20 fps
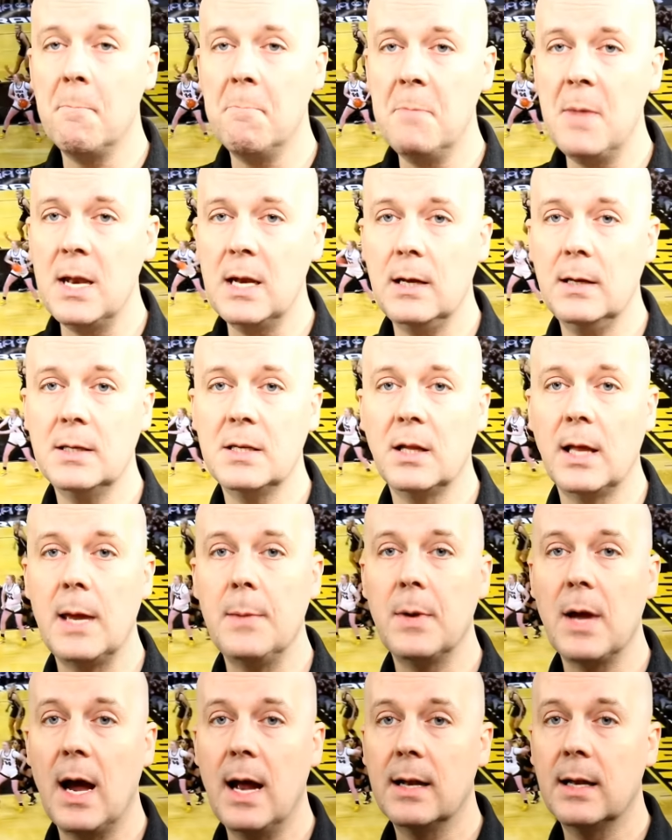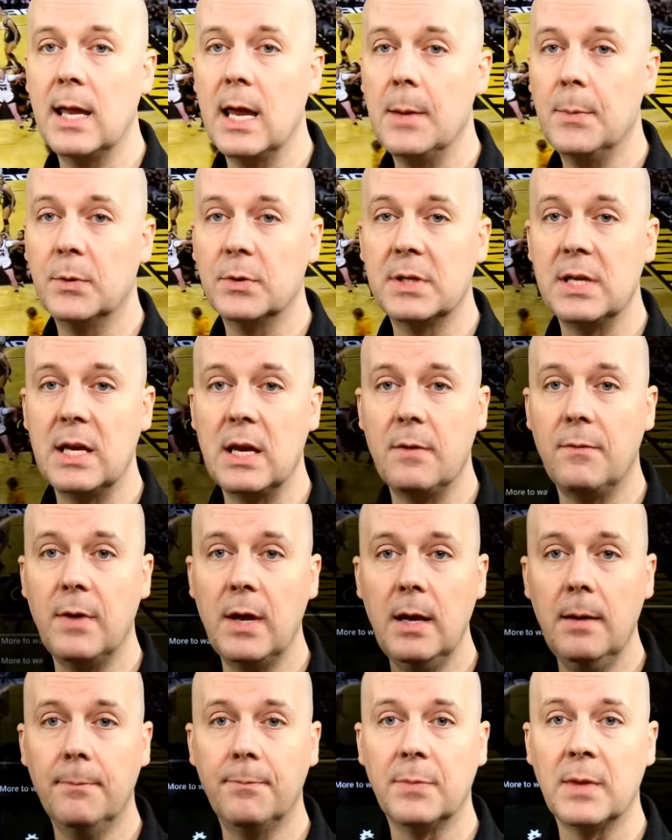a minute delay behind cable
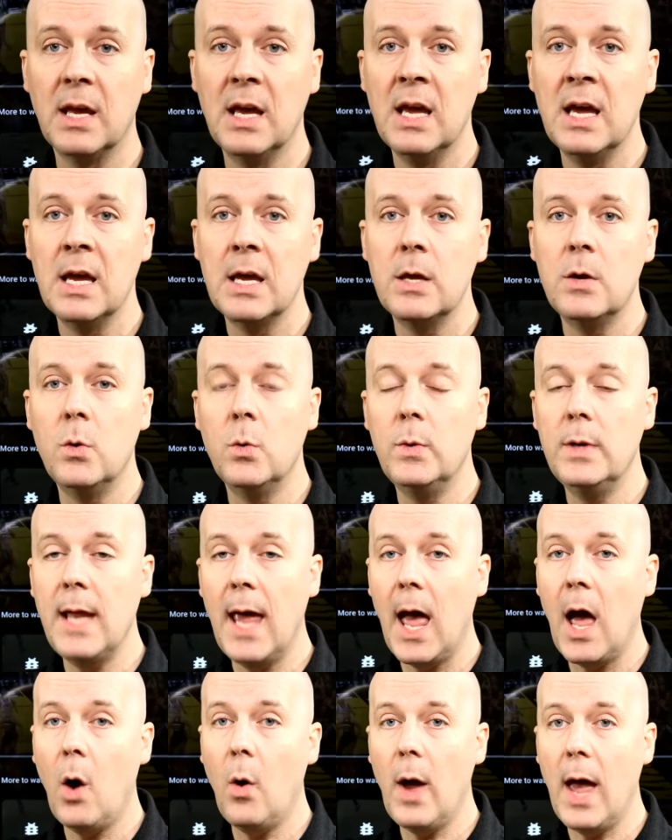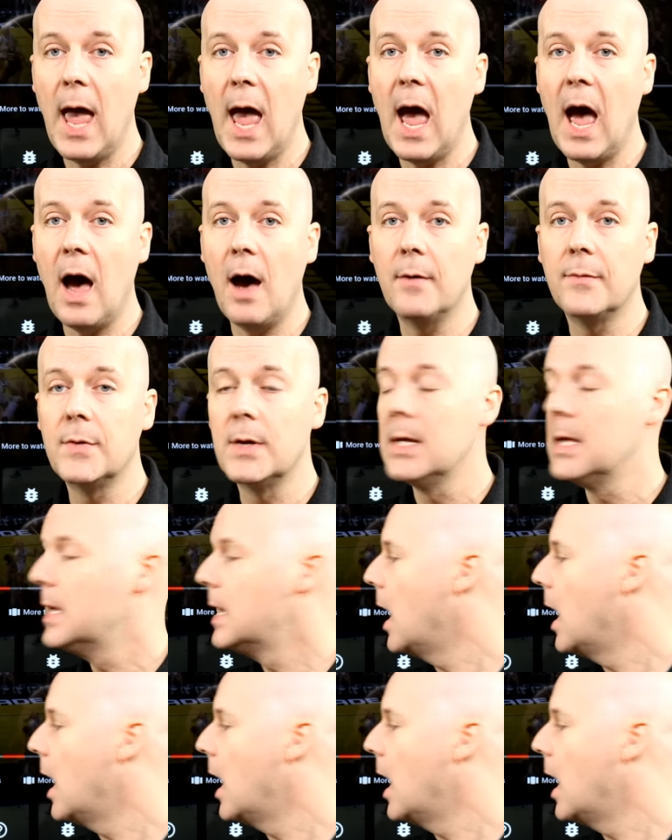TV, you now have